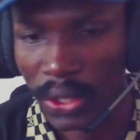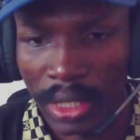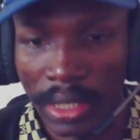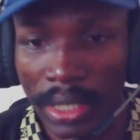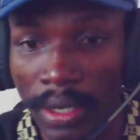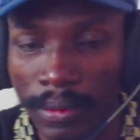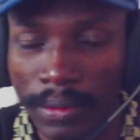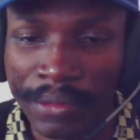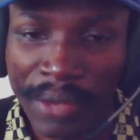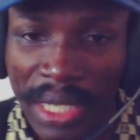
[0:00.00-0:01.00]
Now,
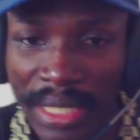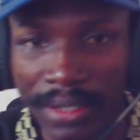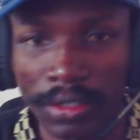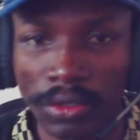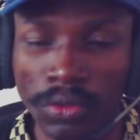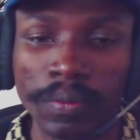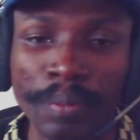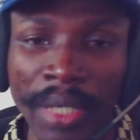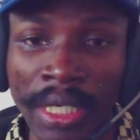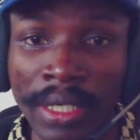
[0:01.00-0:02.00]
the fact that you
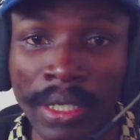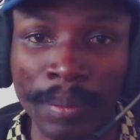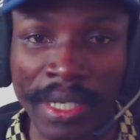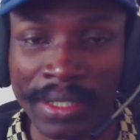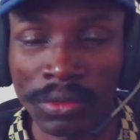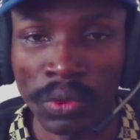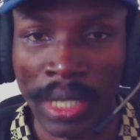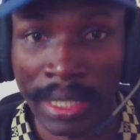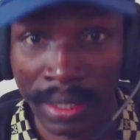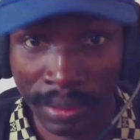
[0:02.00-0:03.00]
paid a
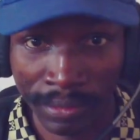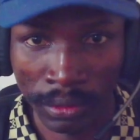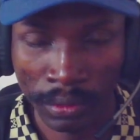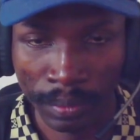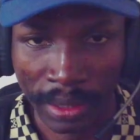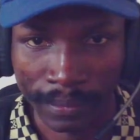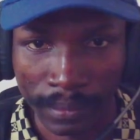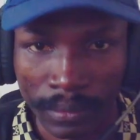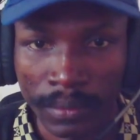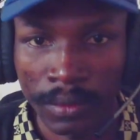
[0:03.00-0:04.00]
particular developer
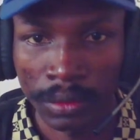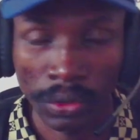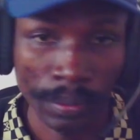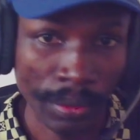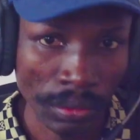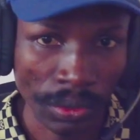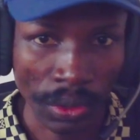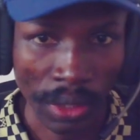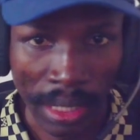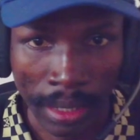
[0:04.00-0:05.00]
to build your
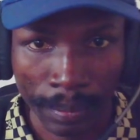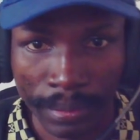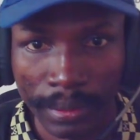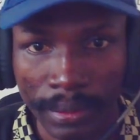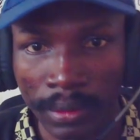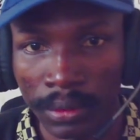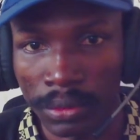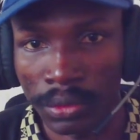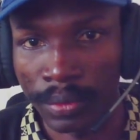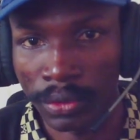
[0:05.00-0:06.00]
app or
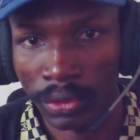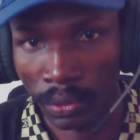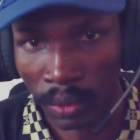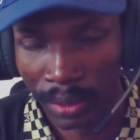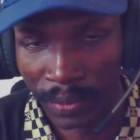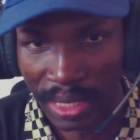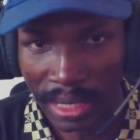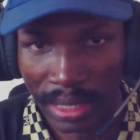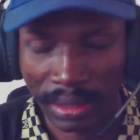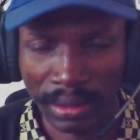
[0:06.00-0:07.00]
to build your
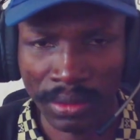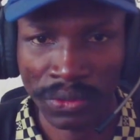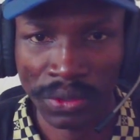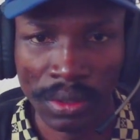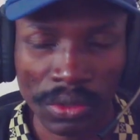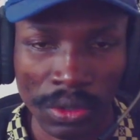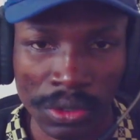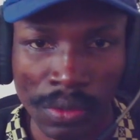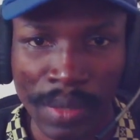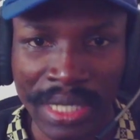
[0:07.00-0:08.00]
website does not
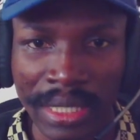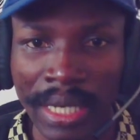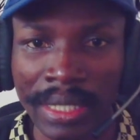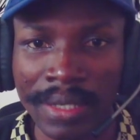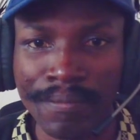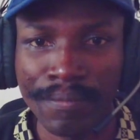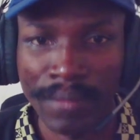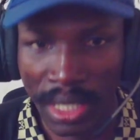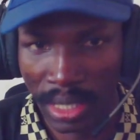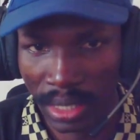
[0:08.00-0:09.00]
automatically
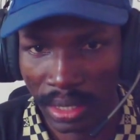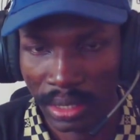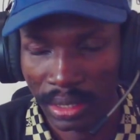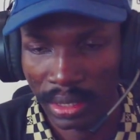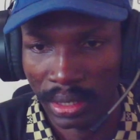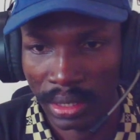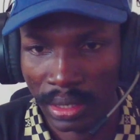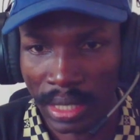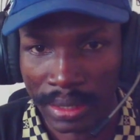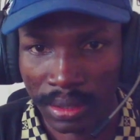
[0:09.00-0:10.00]
mean
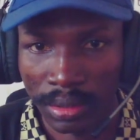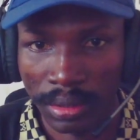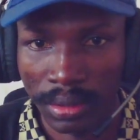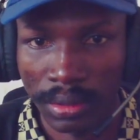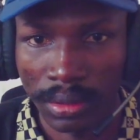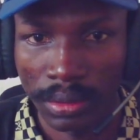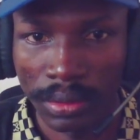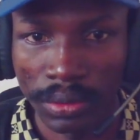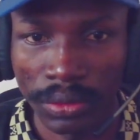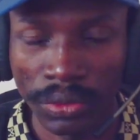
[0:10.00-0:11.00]
that
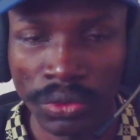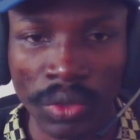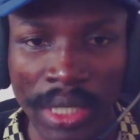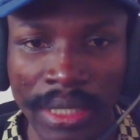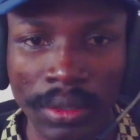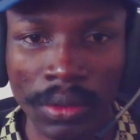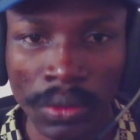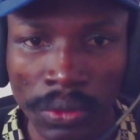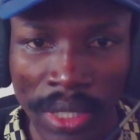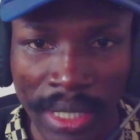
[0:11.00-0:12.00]
you are the
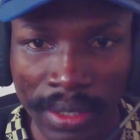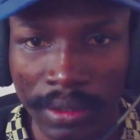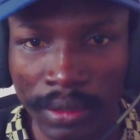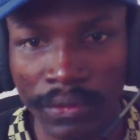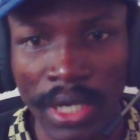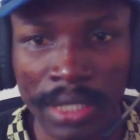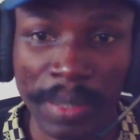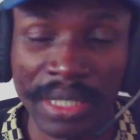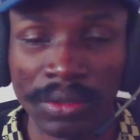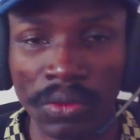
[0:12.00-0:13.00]
owner of that
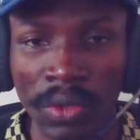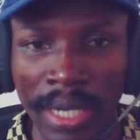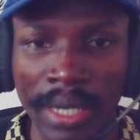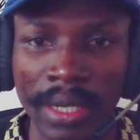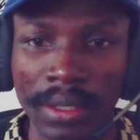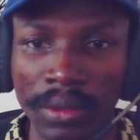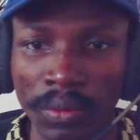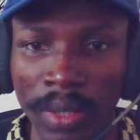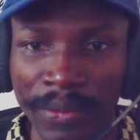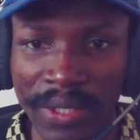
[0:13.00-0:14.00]
particular
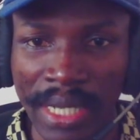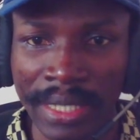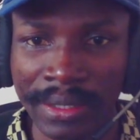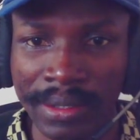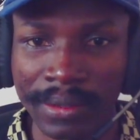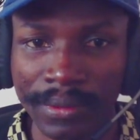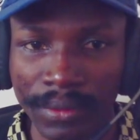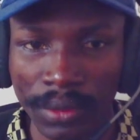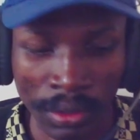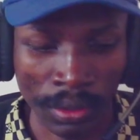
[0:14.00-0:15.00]
website
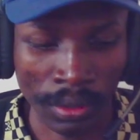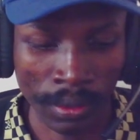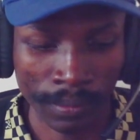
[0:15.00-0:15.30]
or